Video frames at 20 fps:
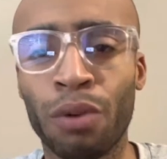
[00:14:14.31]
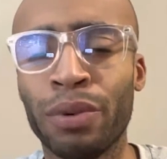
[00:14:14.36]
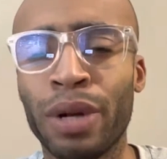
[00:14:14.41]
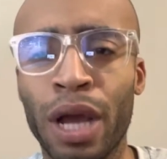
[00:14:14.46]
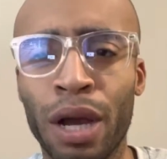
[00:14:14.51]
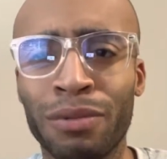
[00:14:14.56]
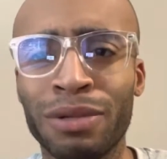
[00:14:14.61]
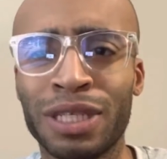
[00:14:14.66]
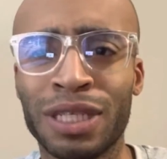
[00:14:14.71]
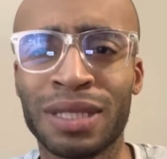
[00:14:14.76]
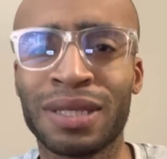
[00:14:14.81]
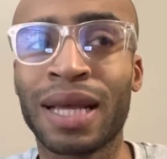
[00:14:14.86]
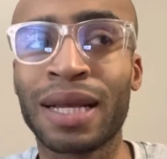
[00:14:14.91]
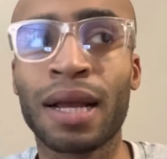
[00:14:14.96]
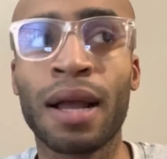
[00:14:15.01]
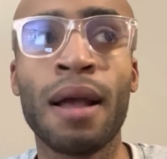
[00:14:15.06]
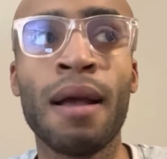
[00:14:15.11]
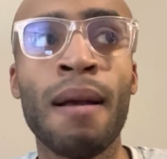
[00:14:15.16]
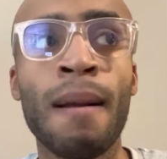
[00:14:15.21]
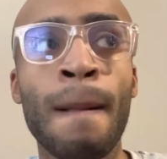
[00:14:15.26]
now it's just like
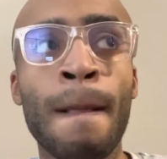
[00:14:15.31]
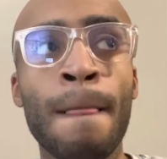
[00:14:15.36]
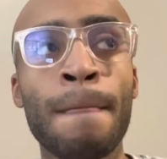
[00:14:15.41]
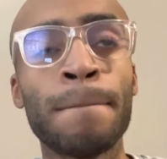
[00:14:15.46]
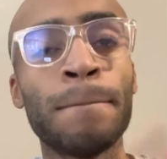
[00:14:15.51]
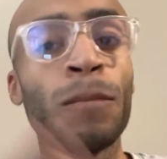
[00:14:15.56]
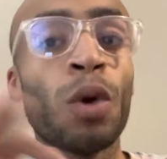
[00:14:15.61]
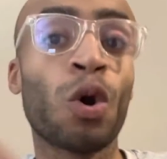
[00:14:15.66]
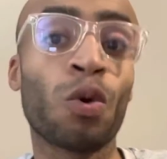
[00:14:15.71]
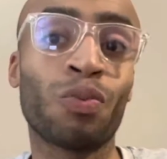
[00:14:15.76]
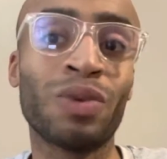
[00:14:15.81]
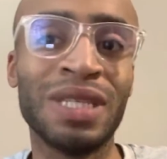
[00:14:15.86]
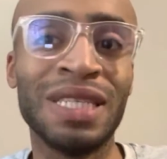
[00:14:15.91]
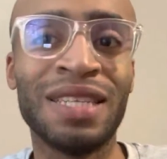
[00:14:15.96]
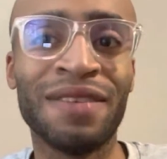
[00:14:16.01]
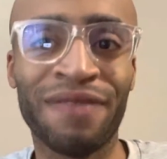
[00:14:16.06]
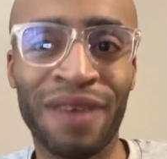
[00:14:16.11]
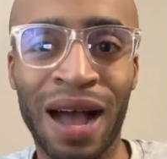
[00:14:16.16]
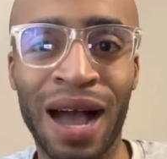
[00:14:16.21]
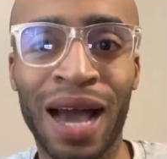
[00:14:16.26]
more
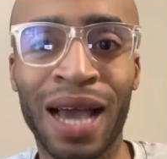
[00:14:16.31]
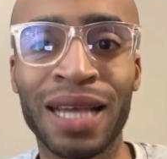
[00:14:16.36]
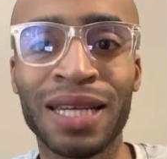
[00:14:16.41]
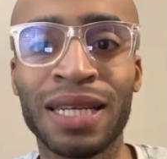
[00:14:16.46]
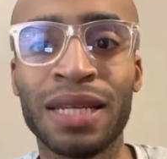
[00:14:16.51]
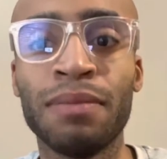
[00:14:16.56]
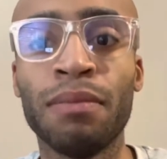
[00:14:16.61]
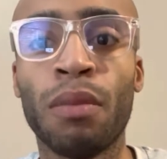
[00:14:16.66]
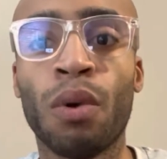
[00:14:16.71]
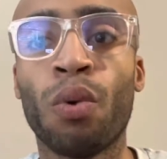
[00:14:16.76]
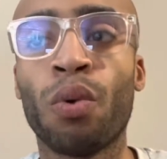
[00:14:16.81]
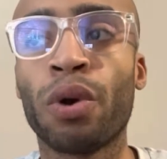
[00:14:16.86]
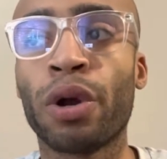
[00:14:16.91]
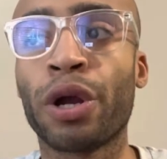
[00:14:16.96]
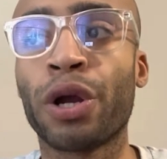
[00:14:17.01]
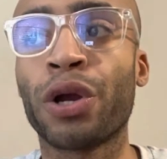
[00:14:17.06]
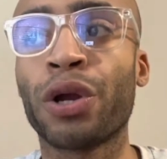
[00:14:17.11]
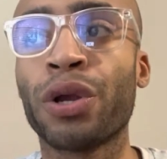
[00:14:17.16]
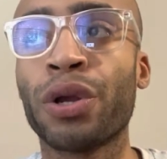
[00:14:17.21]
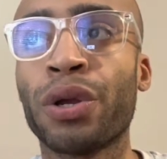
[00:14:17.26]
redefined, and
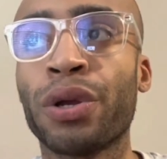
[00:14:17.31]
more